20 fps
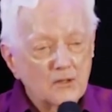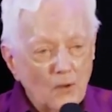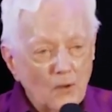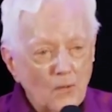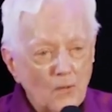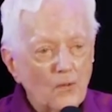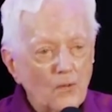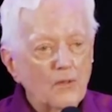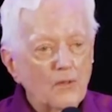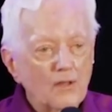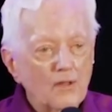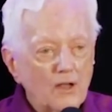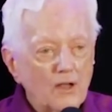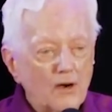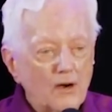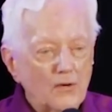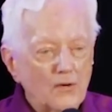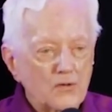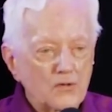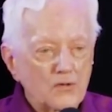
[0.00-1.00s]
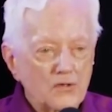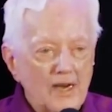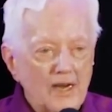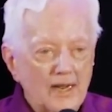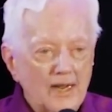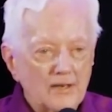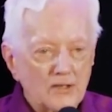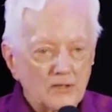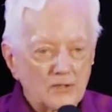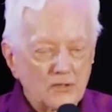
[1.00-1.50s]
So the clergy
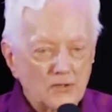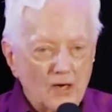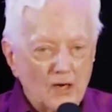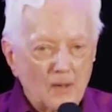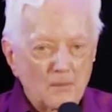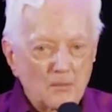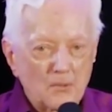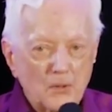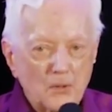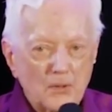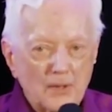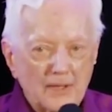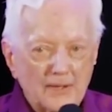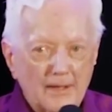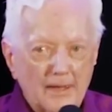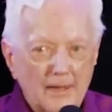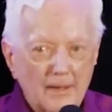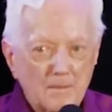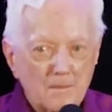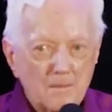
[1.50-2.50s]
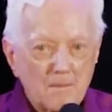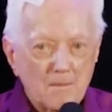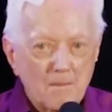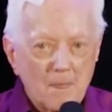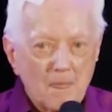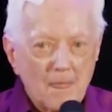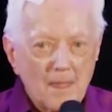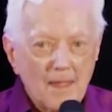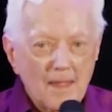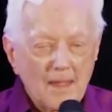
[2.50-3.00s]
had to stop doing that.
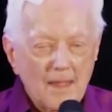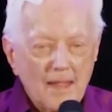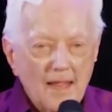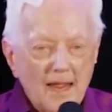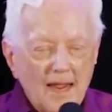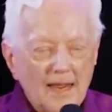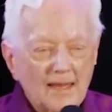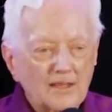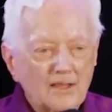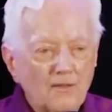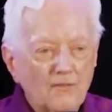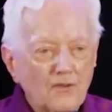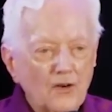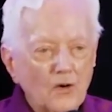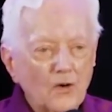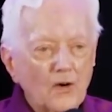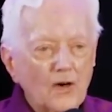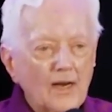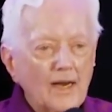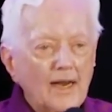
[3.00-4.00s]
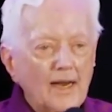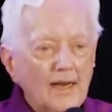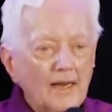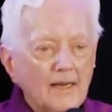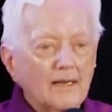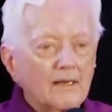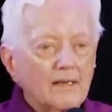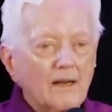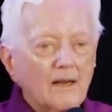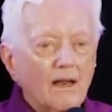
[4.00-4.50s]
At the very
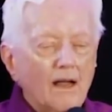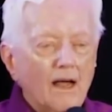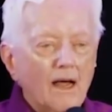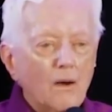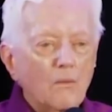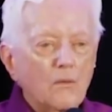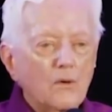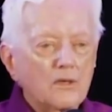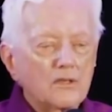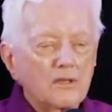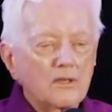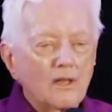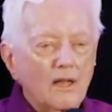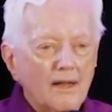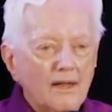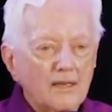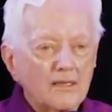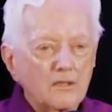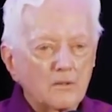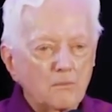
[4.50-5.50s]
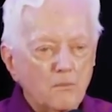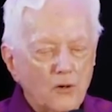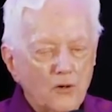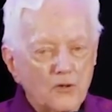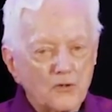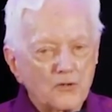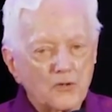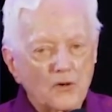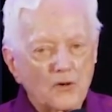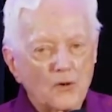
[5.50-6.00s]
end, I was the last
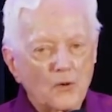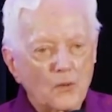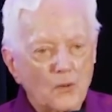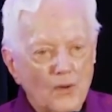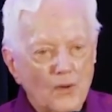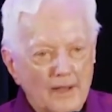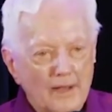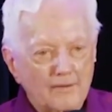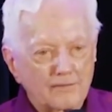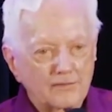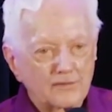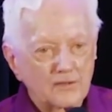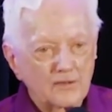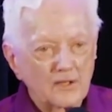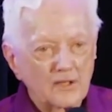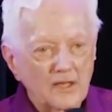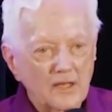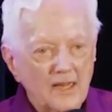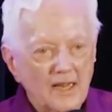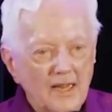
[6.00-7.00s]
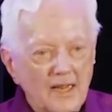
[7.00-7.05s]
person who left.